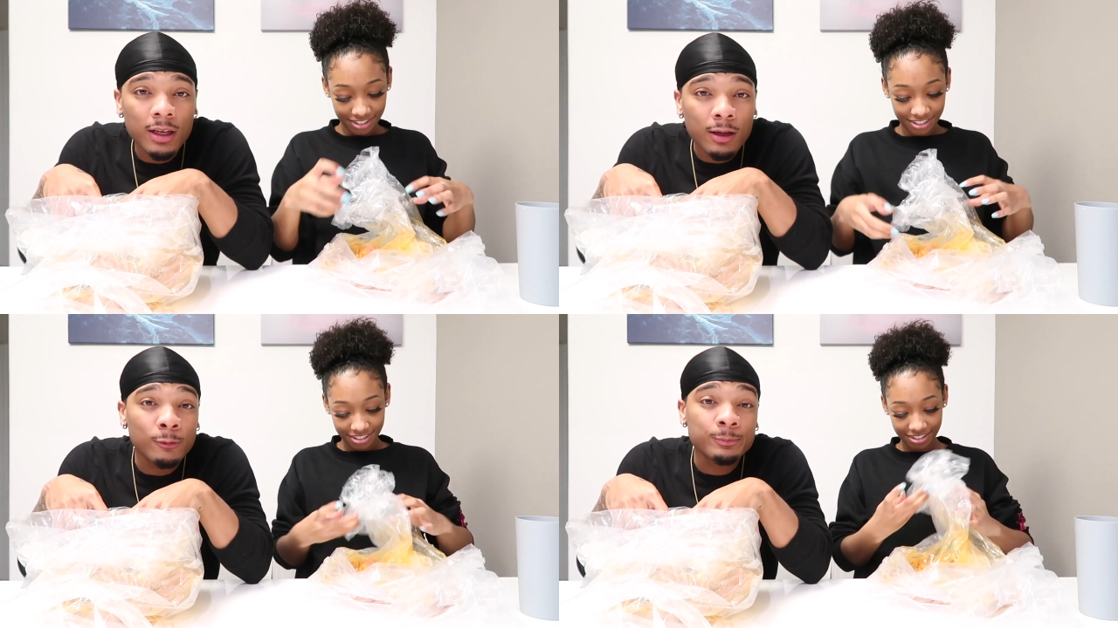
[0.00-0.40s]

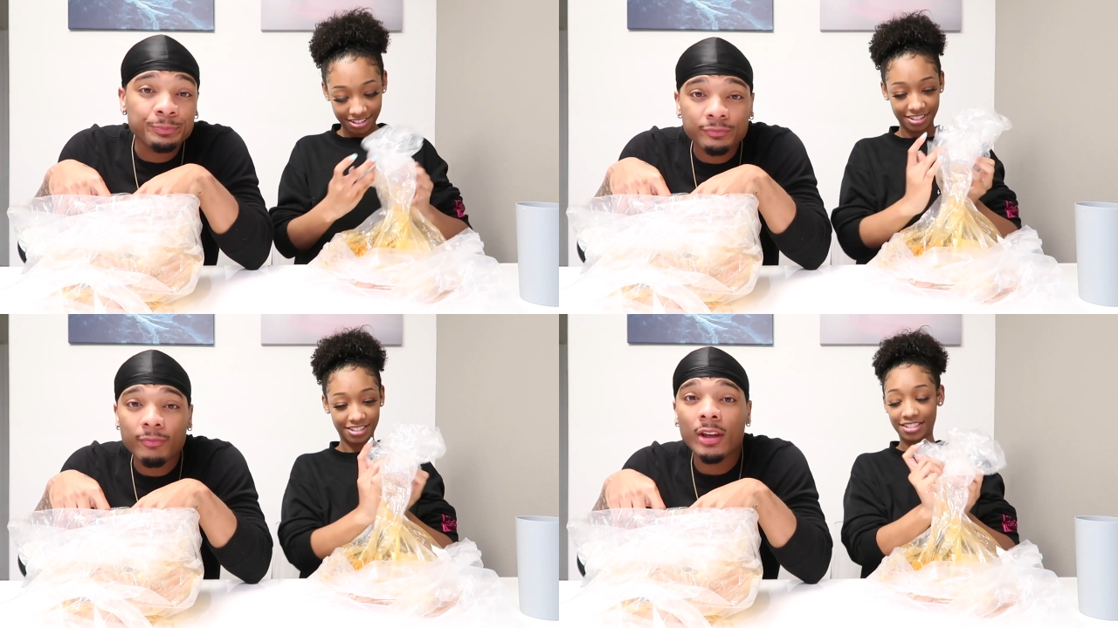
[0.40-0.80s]
Speaker 1: video.
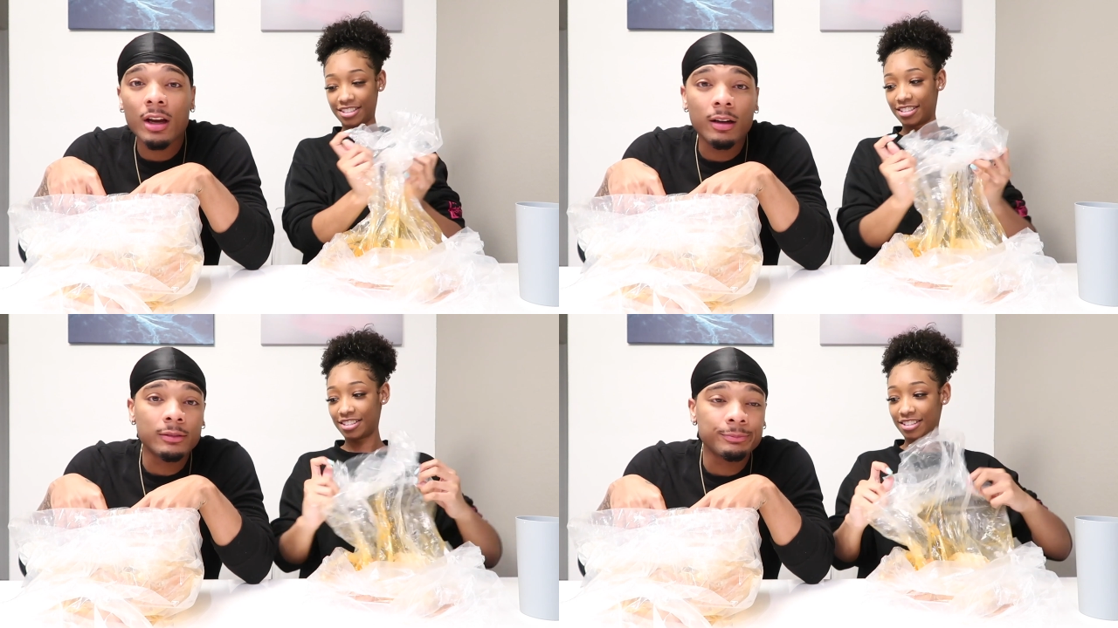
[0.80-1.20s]

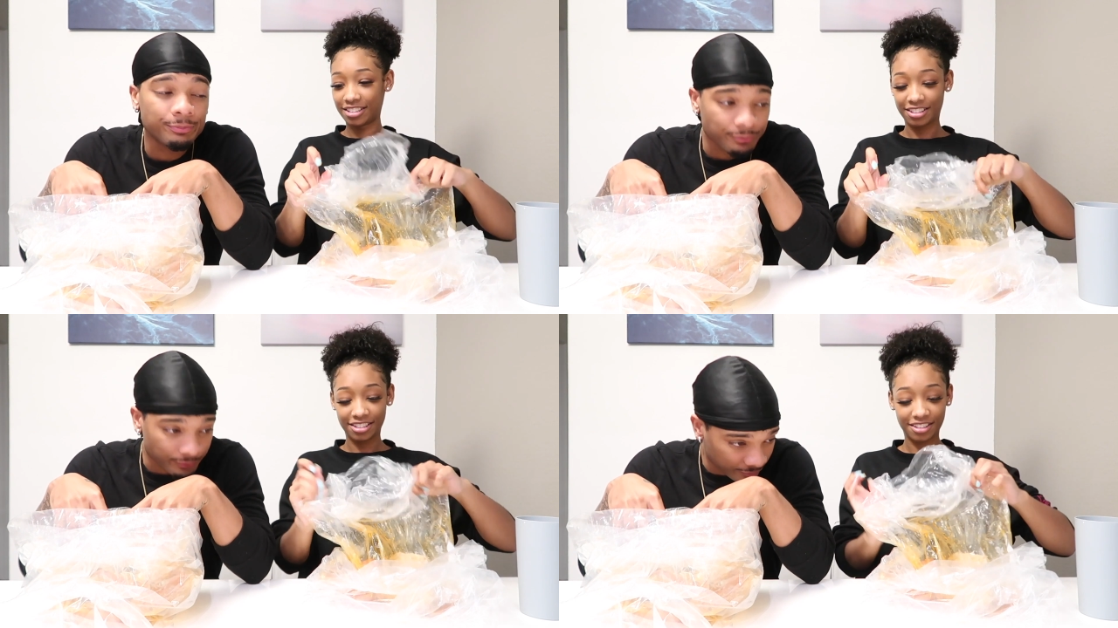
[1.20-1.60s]
Um,
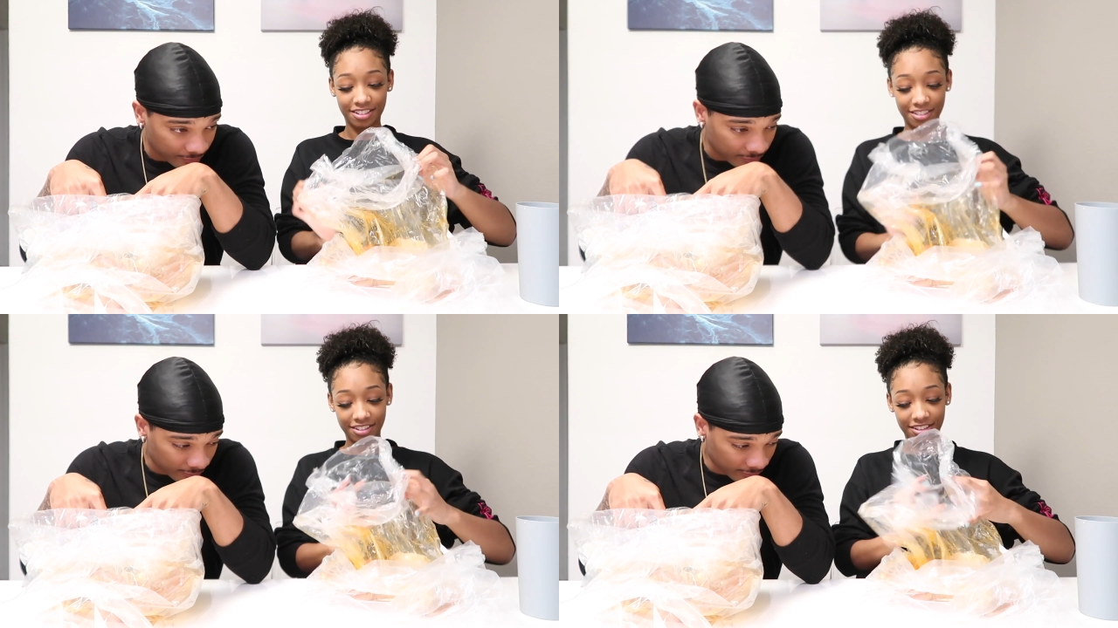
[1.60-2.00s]

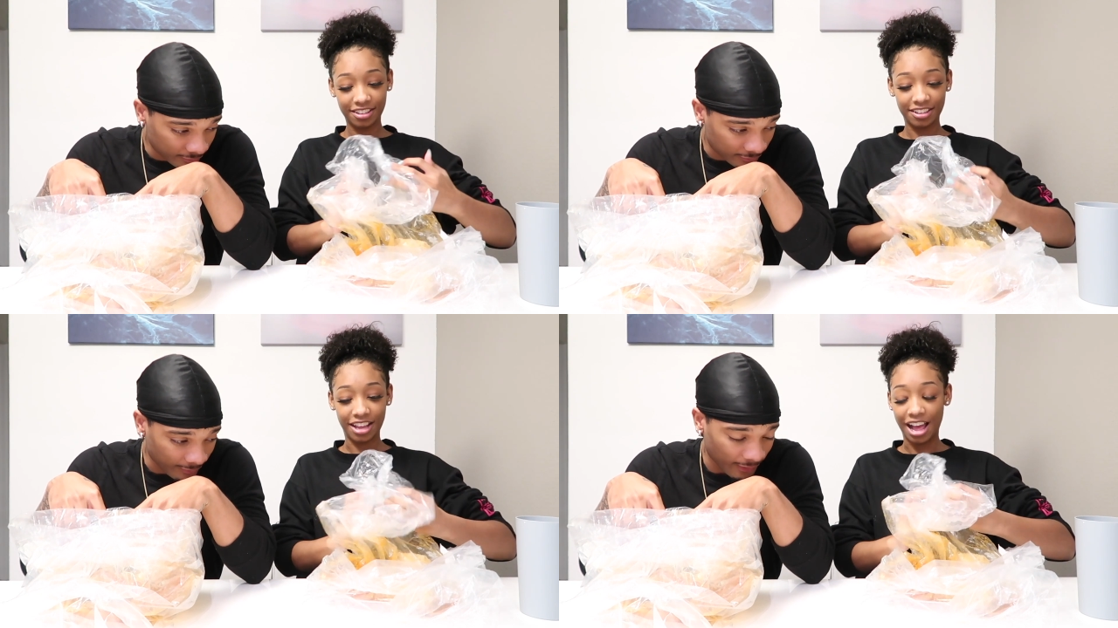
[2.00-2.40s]

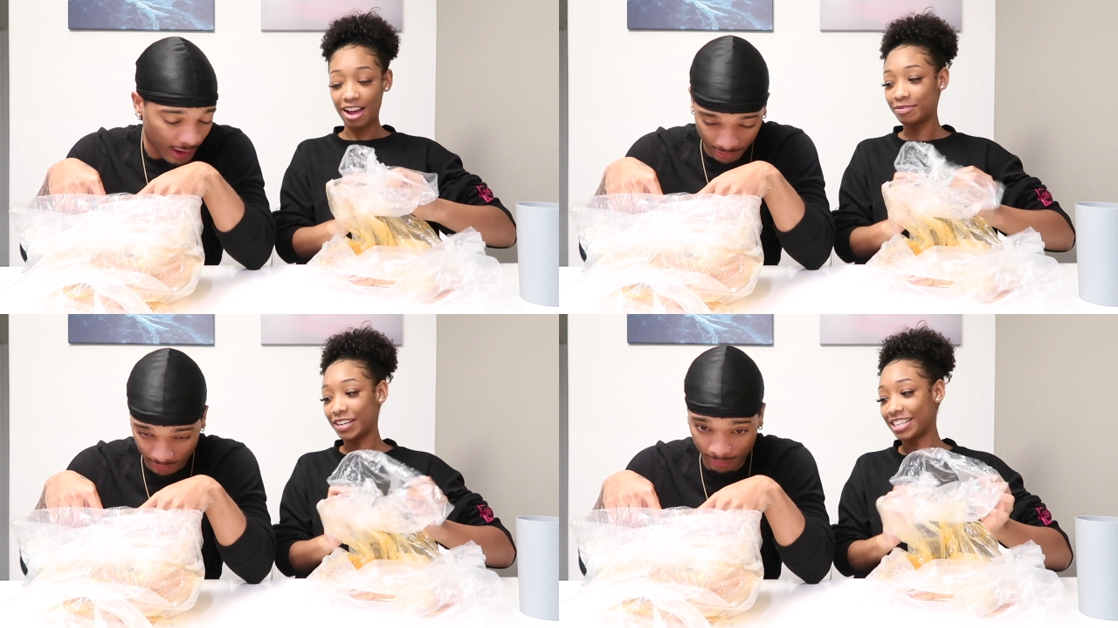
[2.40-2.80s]
I'll
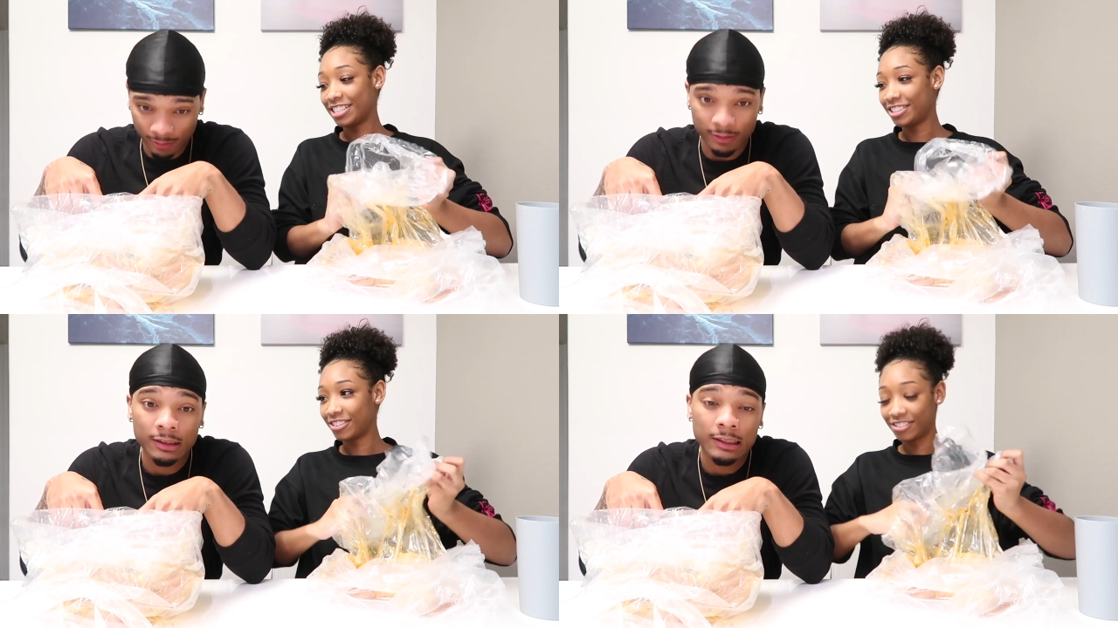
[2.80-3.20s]
let you
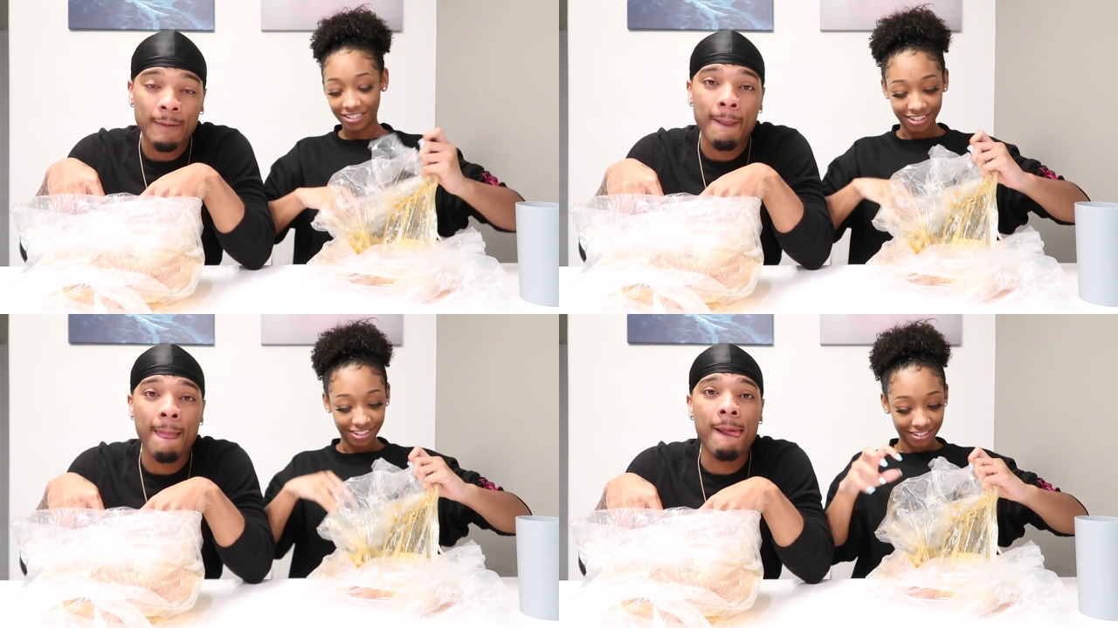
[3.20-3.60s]
jump in.